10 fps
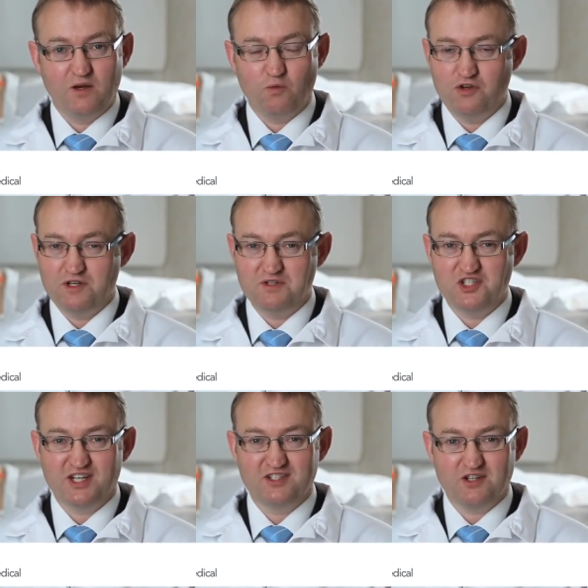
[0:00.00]
wound
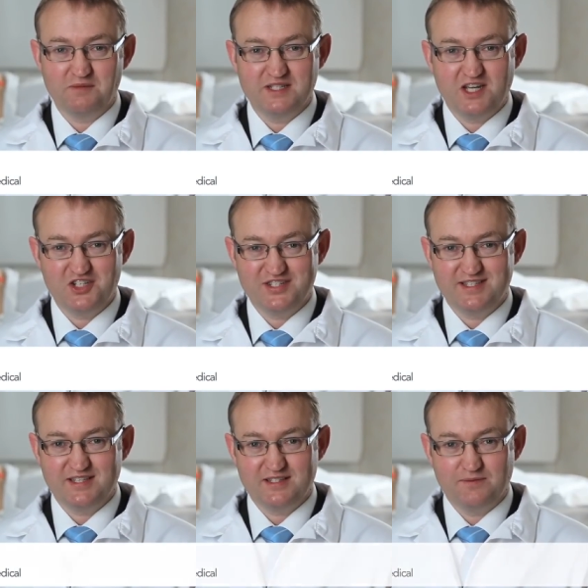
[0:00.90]
imaging and documentation
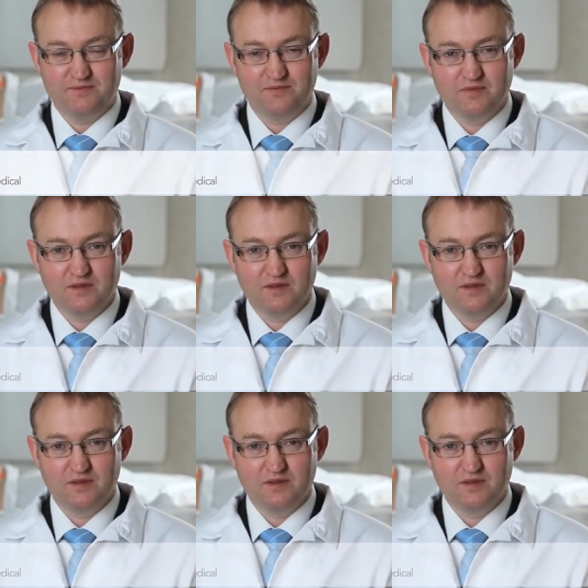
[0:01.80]
system.